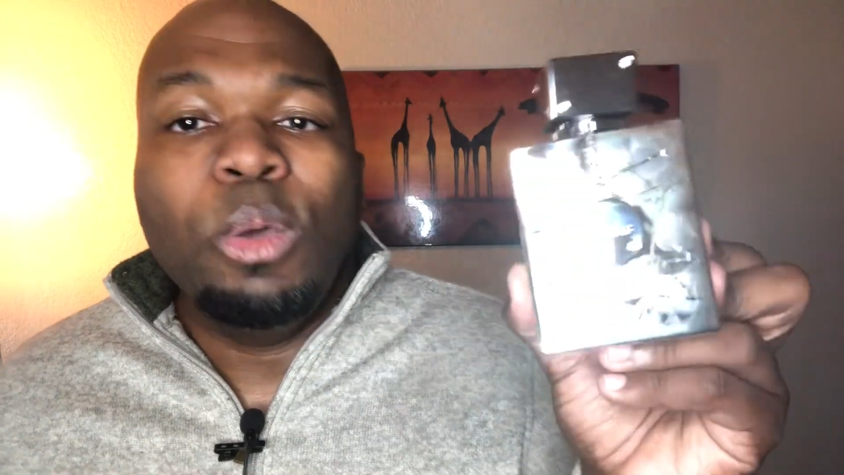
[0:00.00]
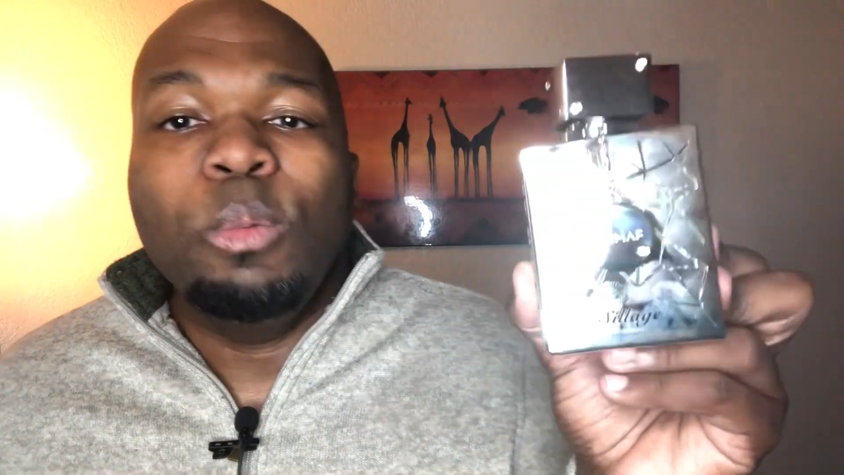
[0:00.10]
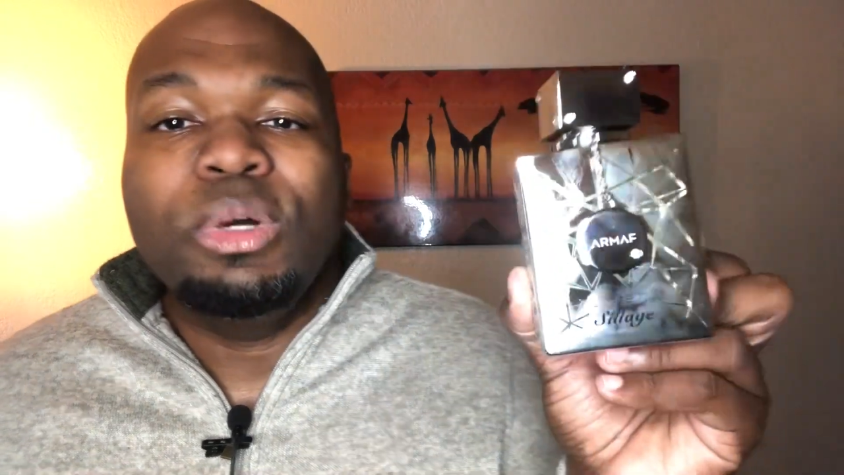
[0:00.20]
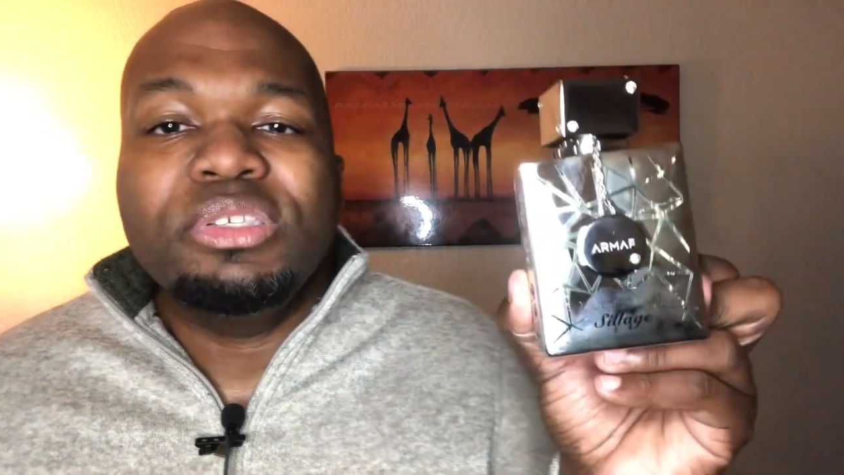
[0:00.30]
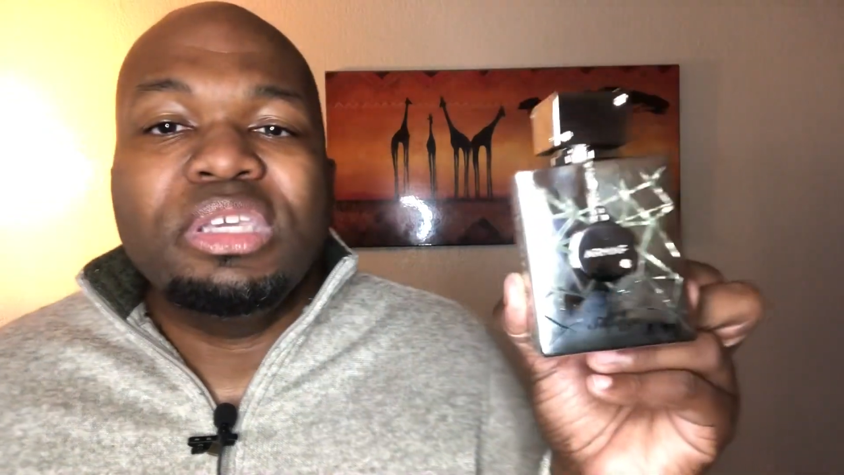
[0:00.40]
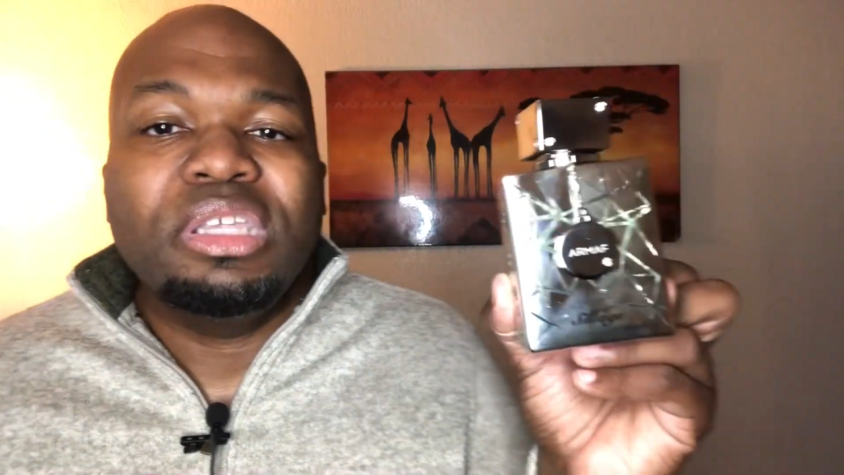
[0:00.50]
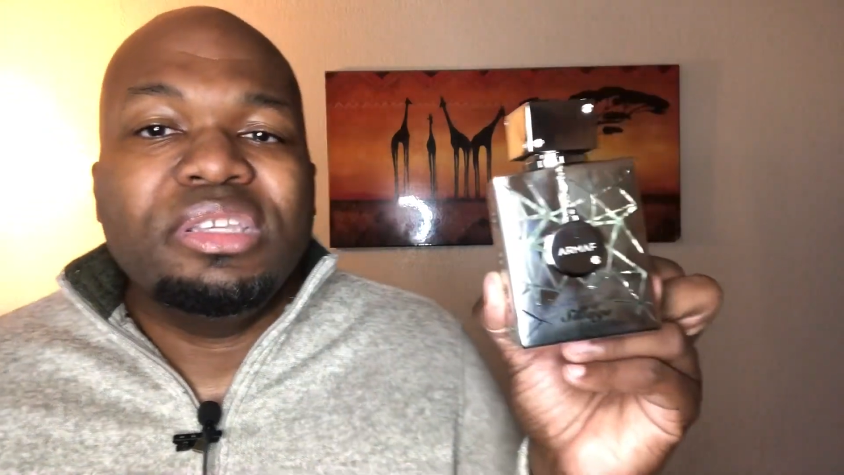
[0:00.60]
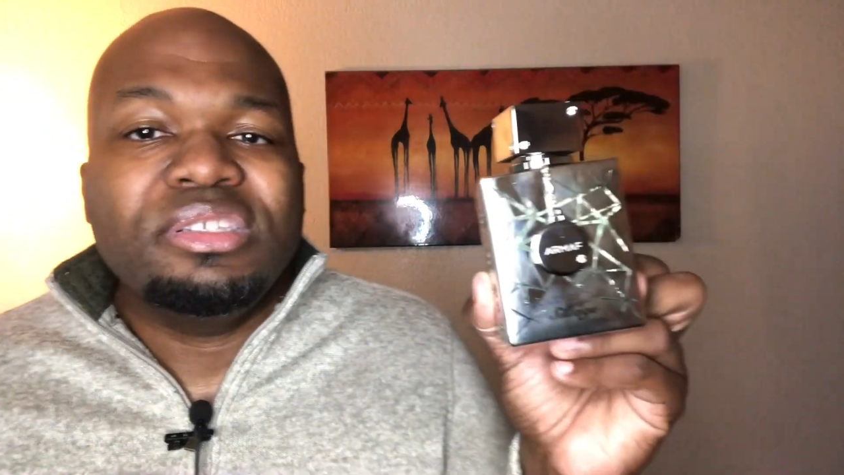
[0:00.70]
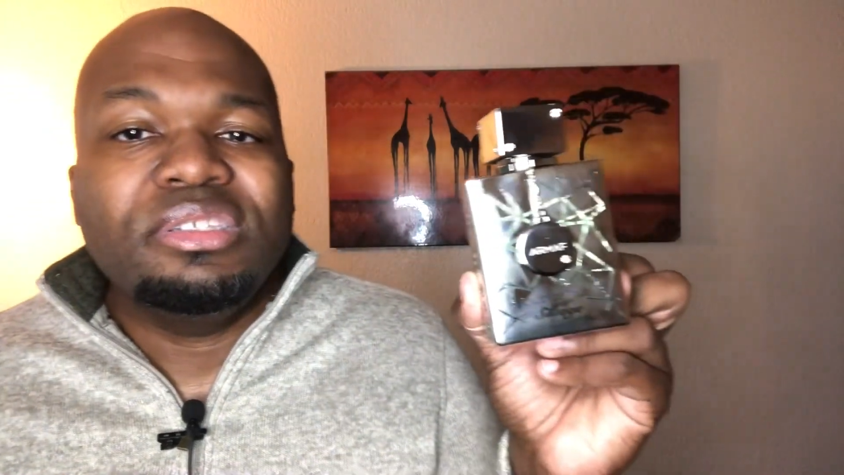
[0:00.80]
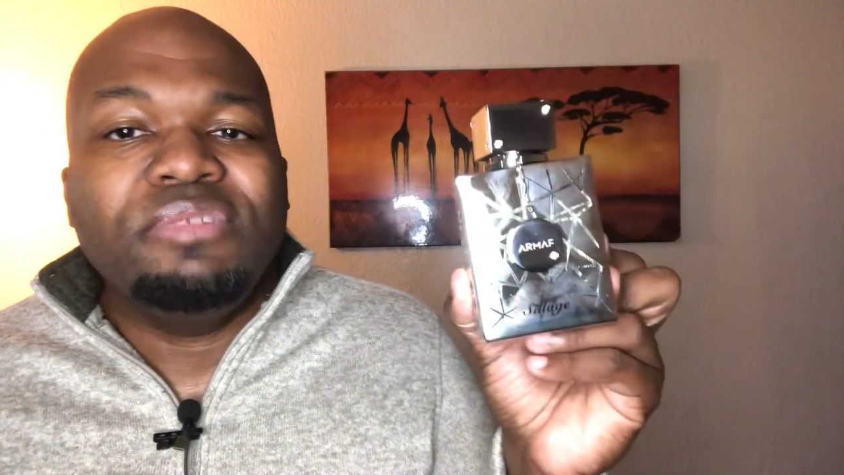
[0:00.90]
Once again,
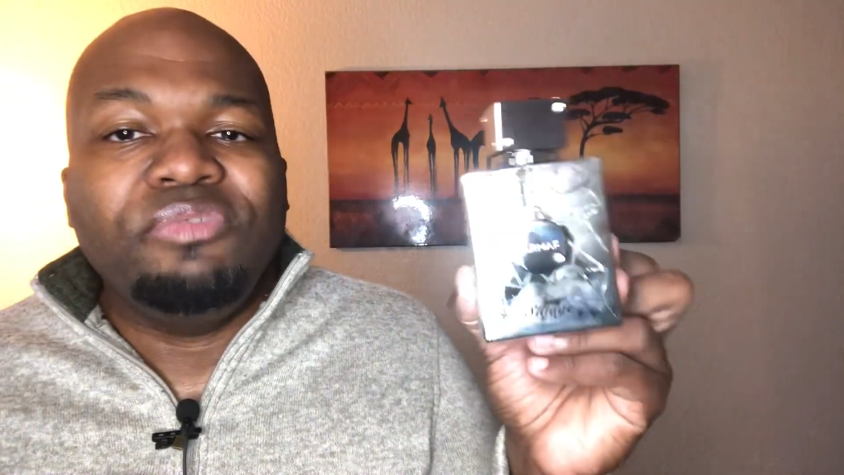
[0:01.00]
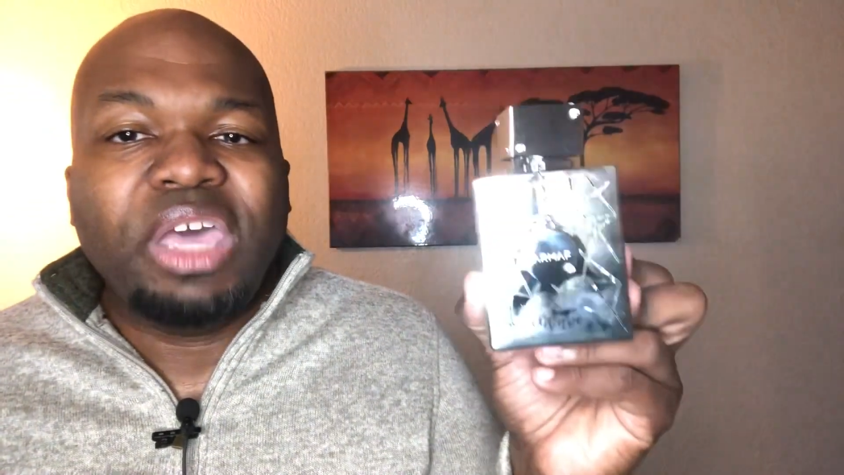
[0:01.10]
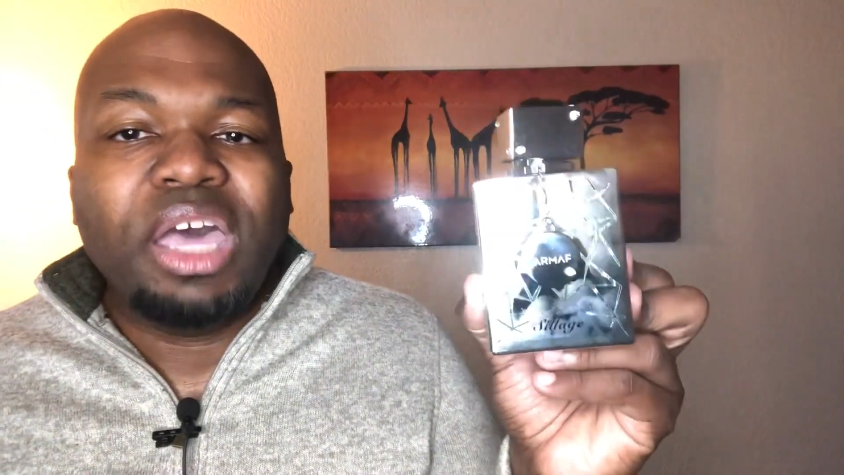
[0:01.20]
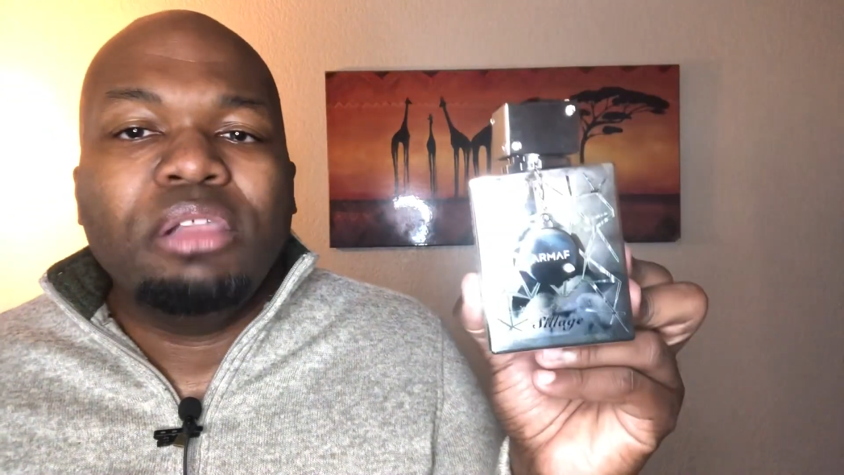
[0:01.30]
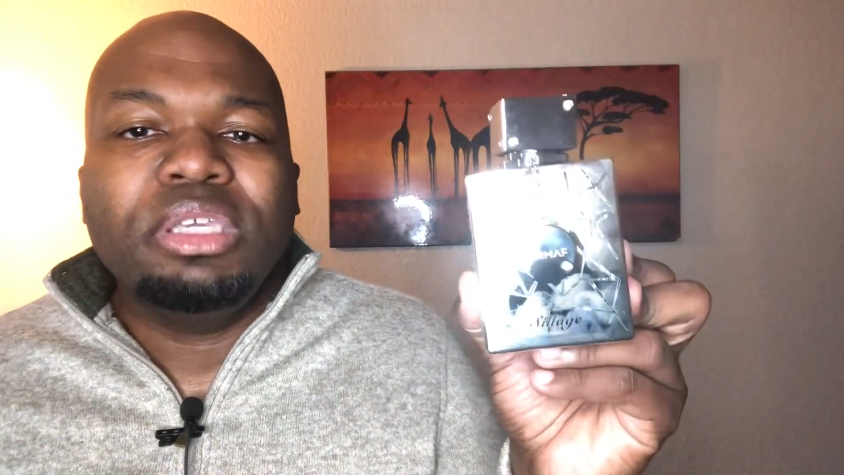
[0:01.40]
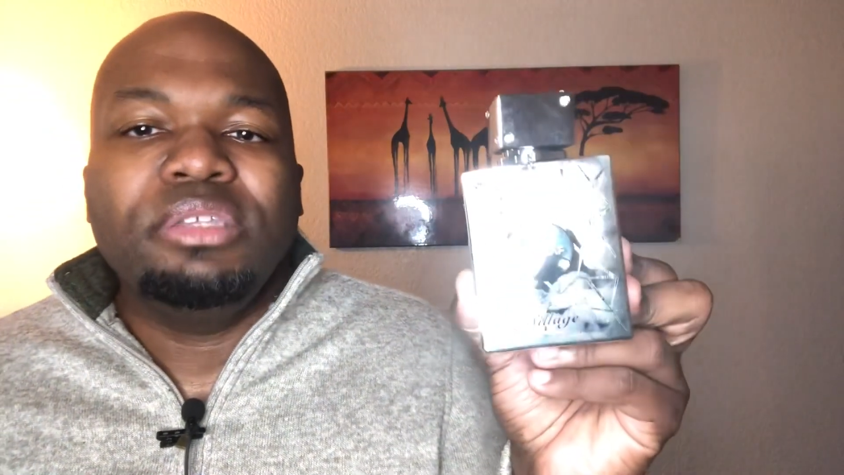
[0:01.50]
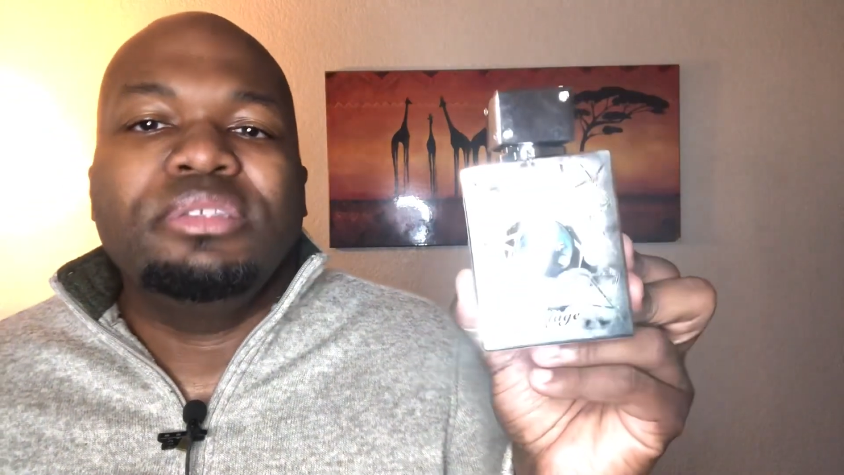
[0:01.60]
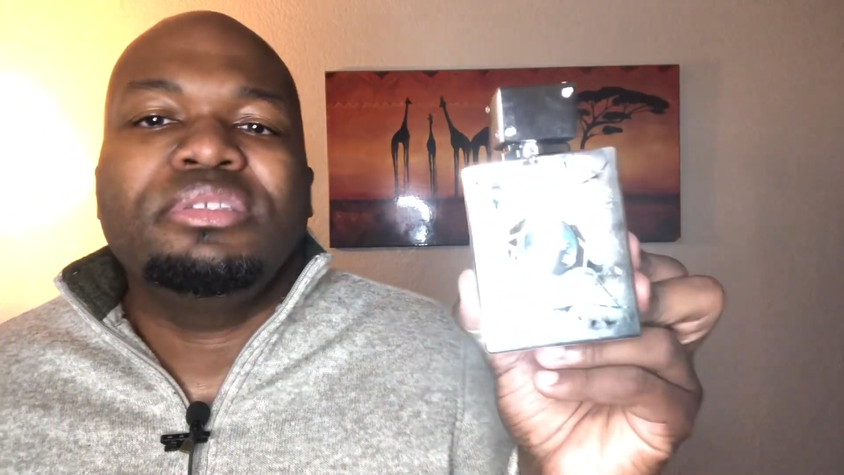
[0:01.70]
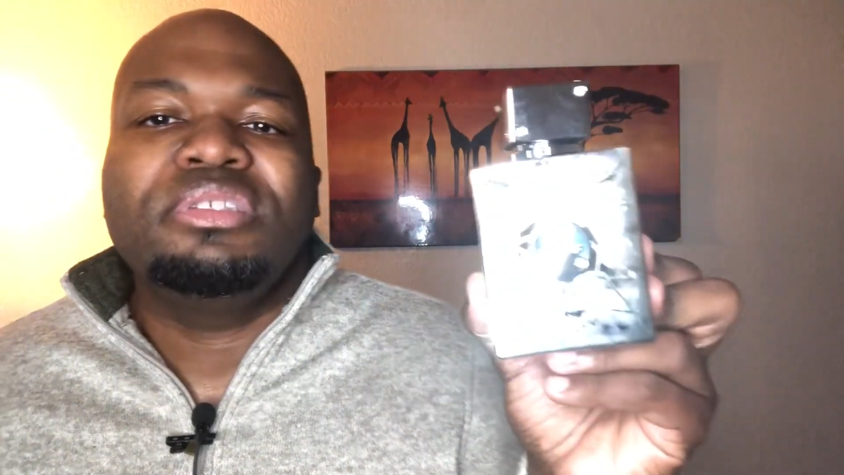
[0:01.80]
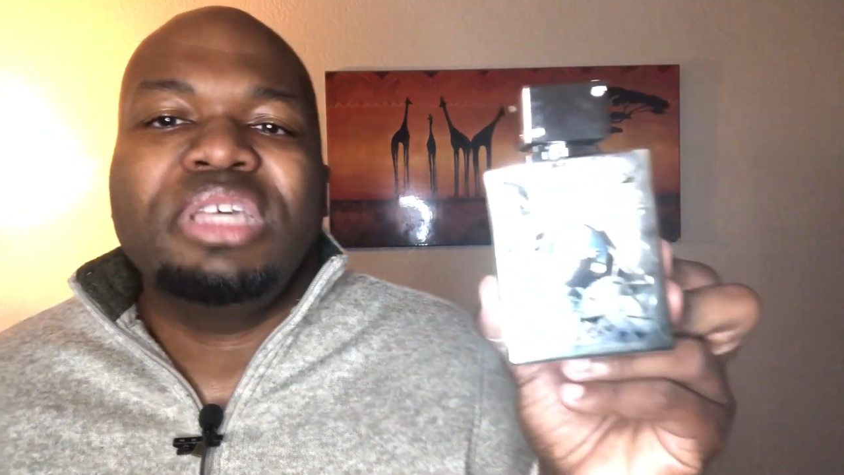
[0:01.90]
this is the Valiant
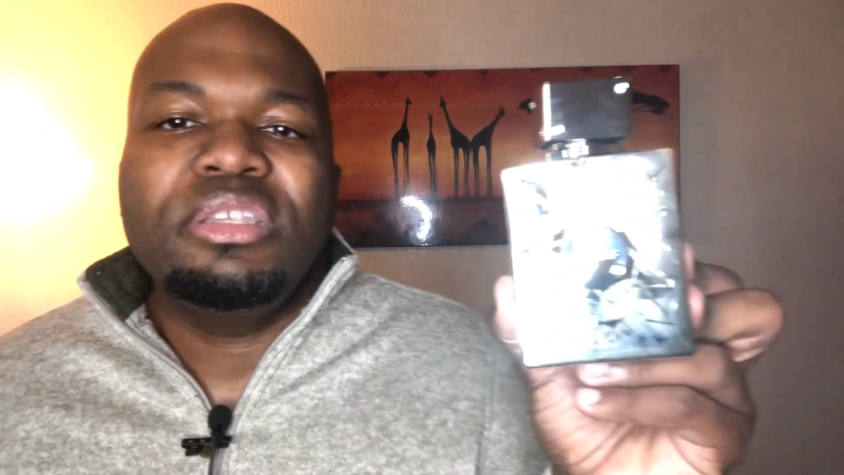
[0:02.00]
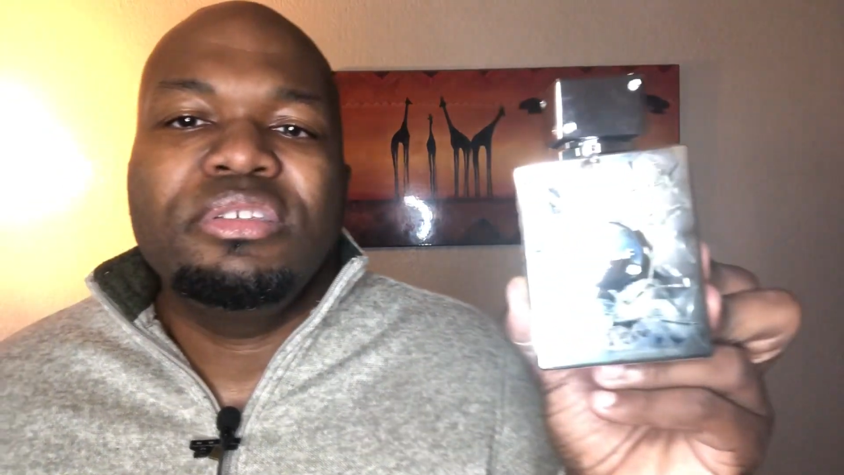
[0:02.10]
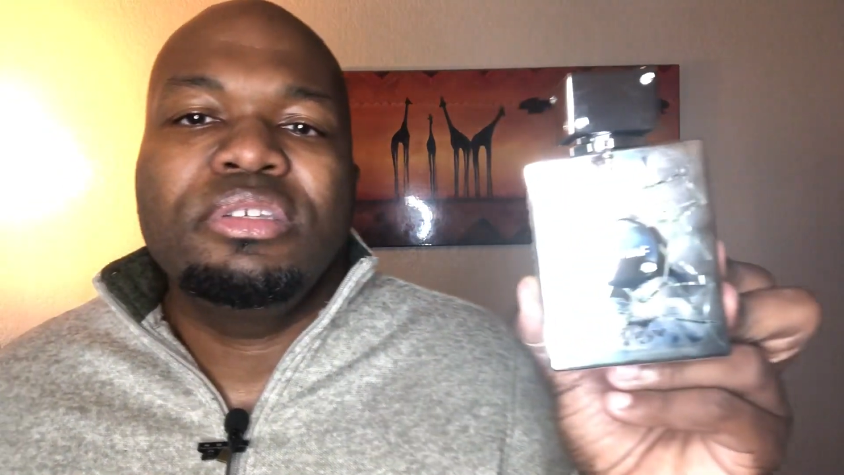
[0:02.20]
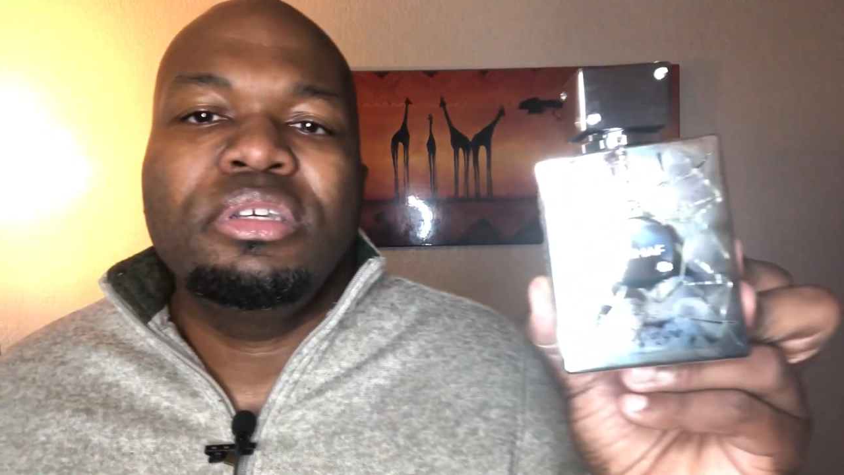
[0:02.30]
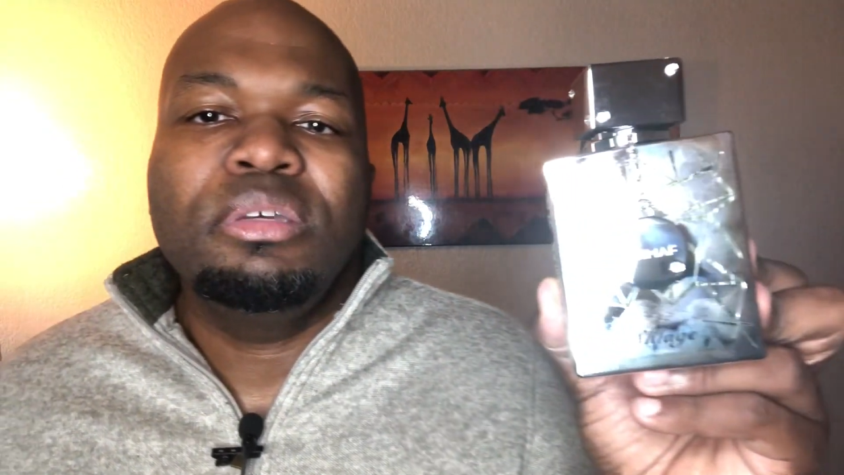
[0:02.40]
Scents.